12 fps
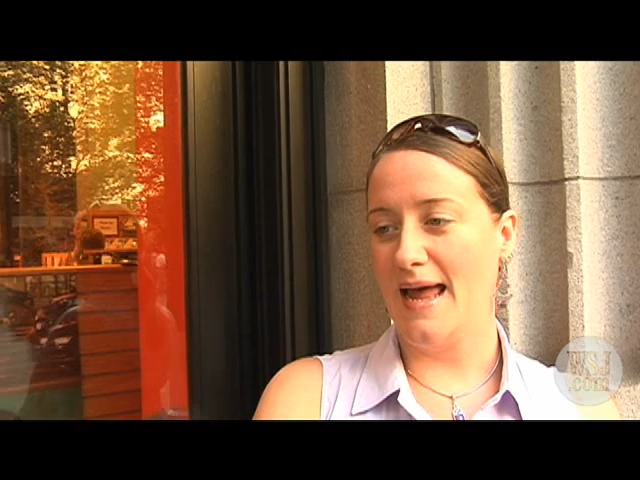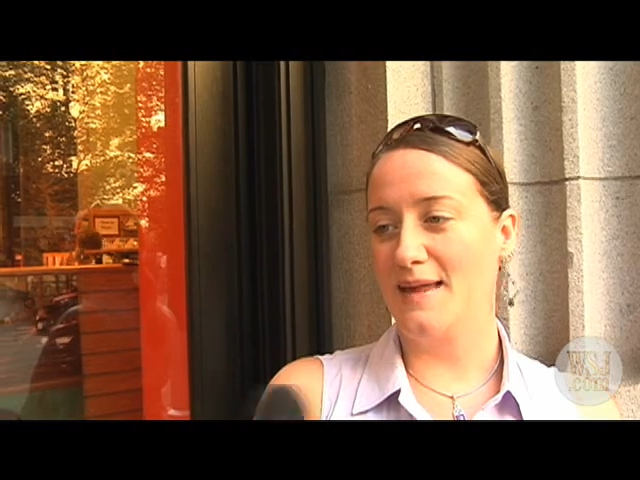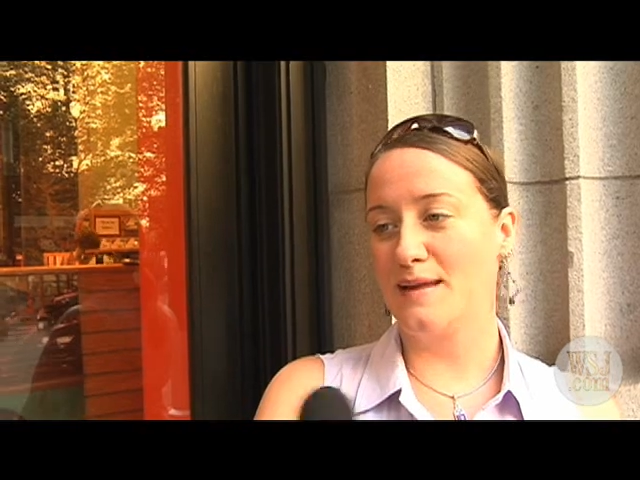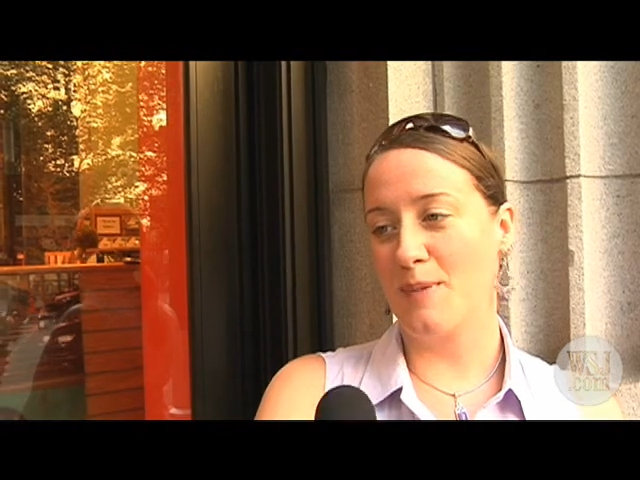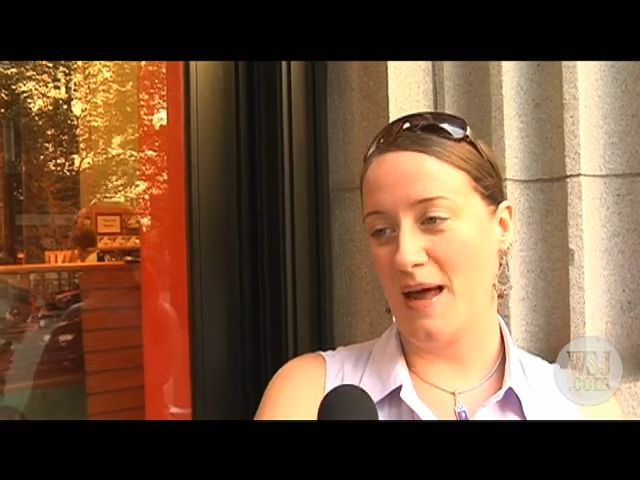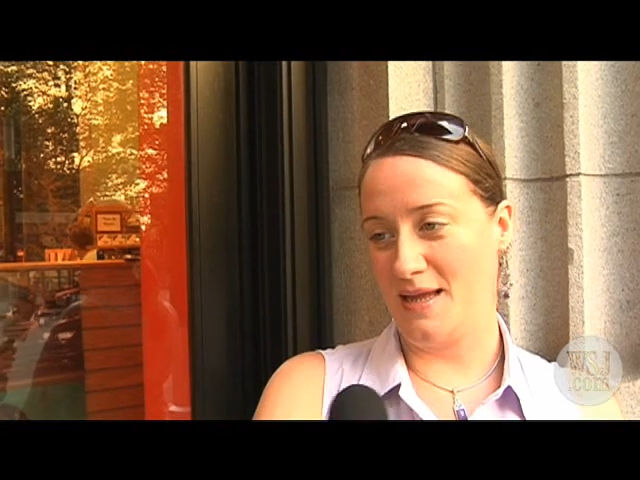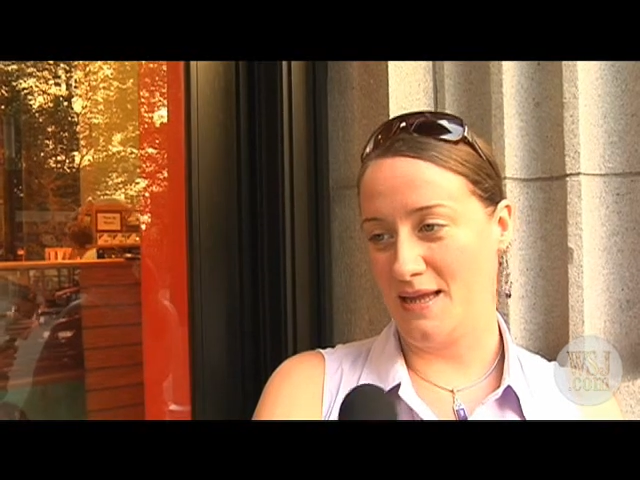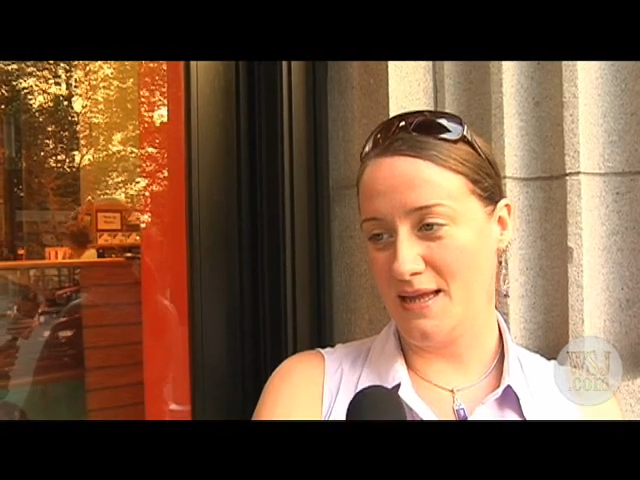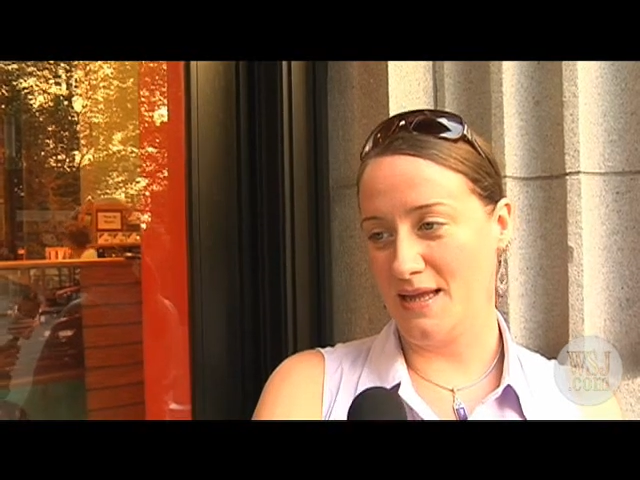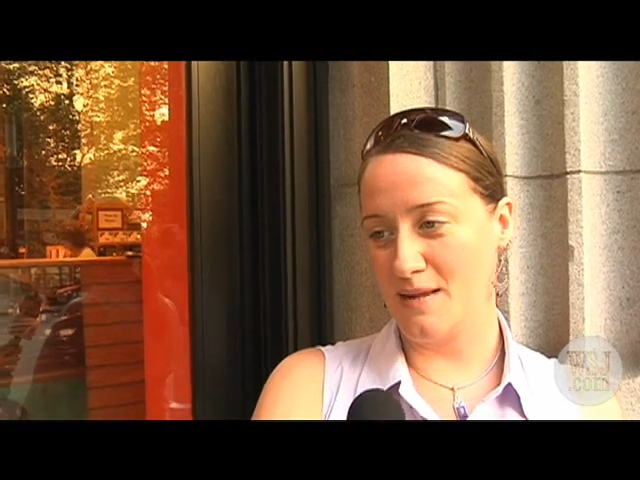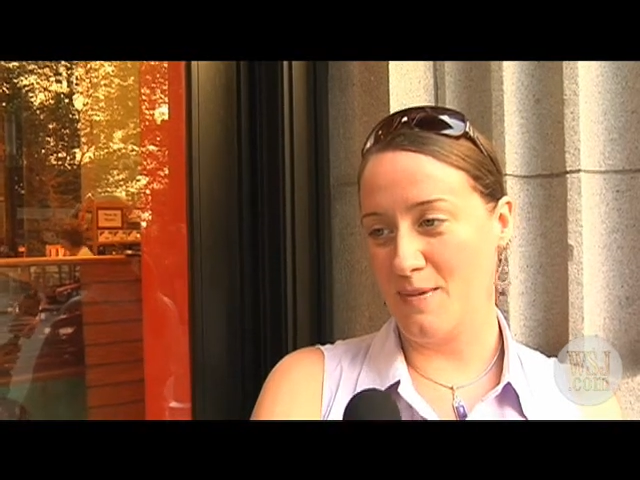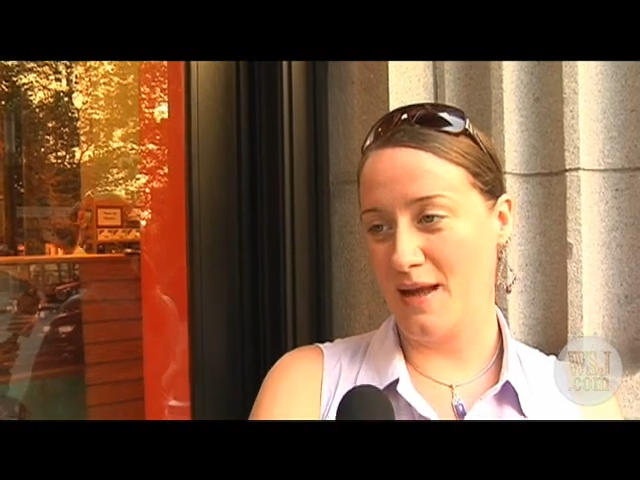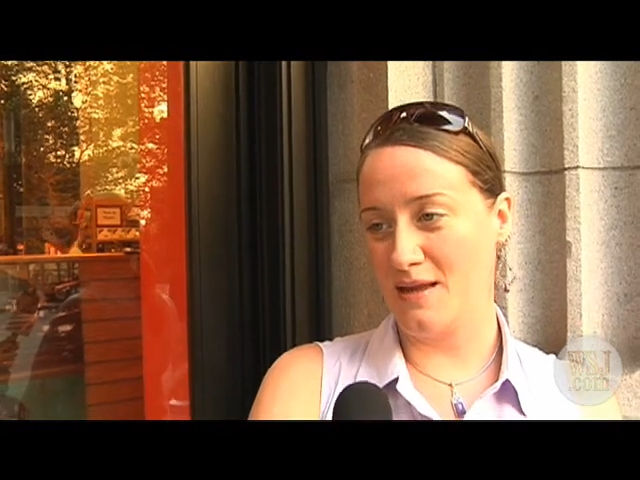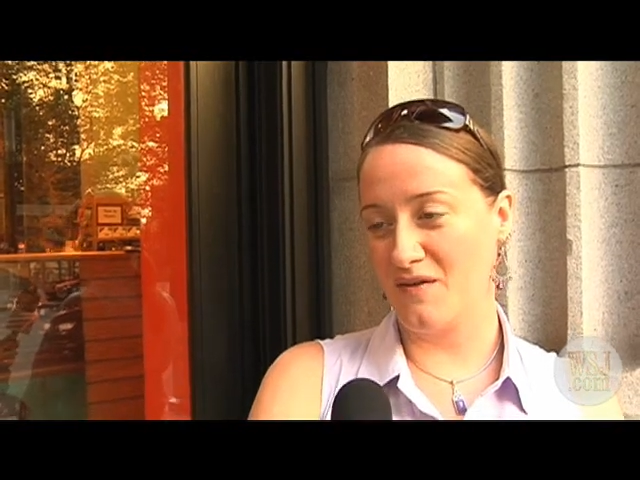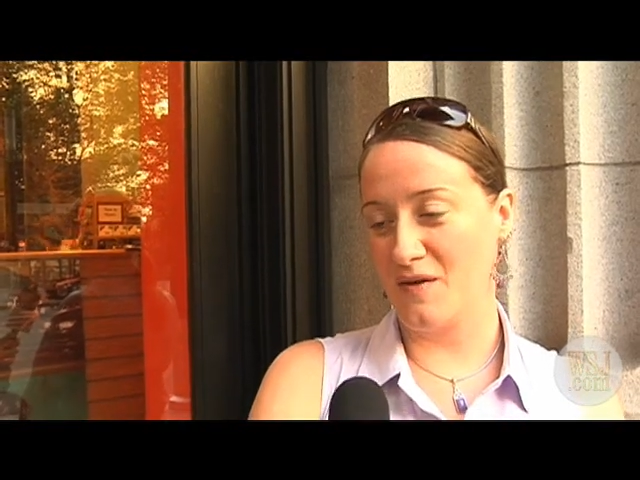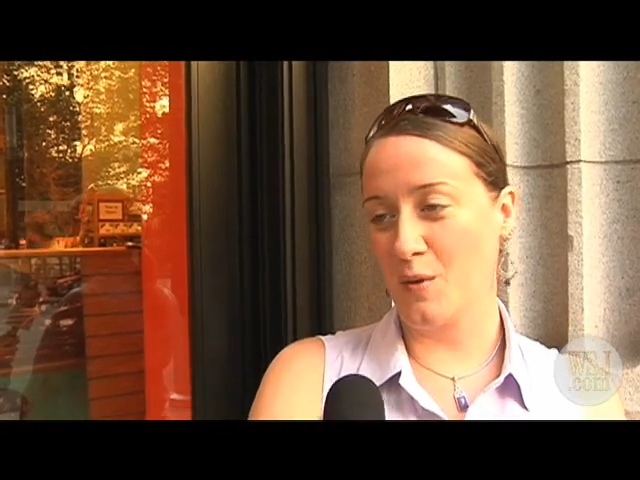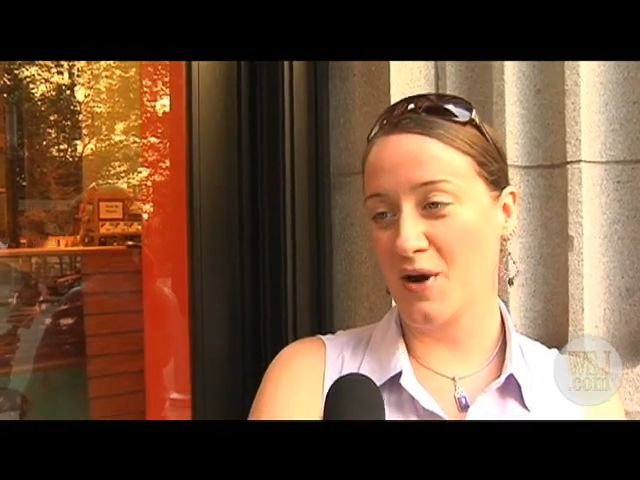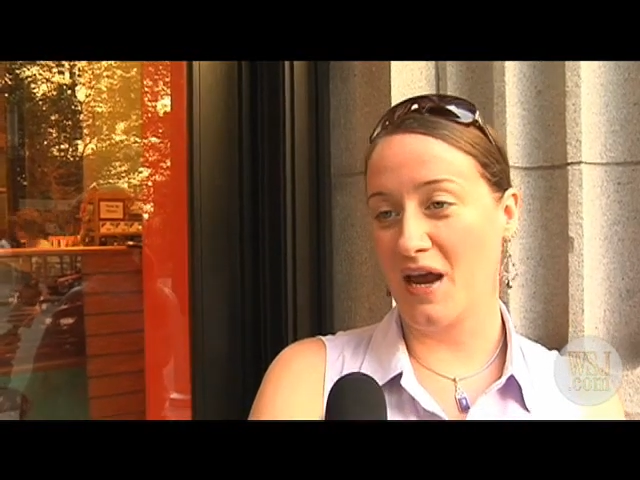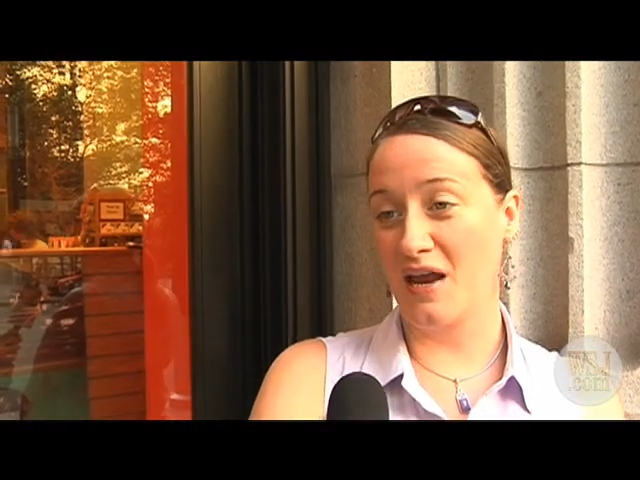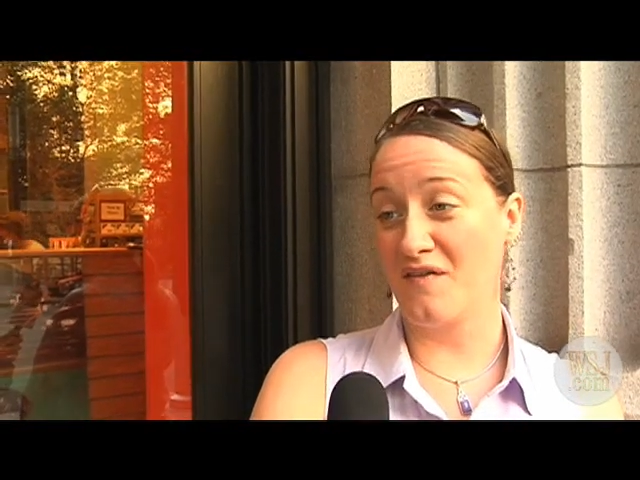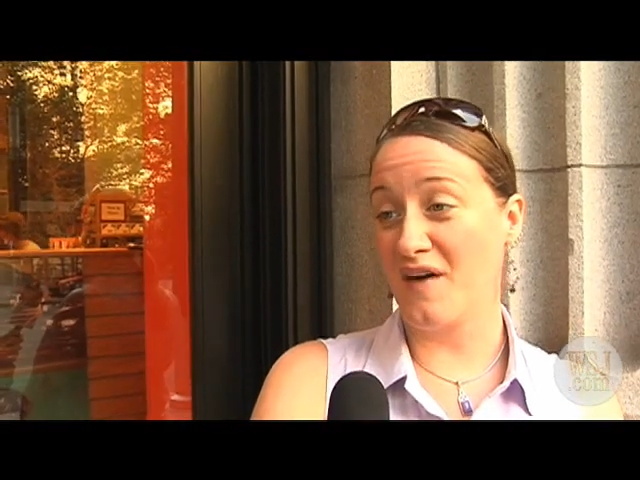It depends. It depends. If you're working in a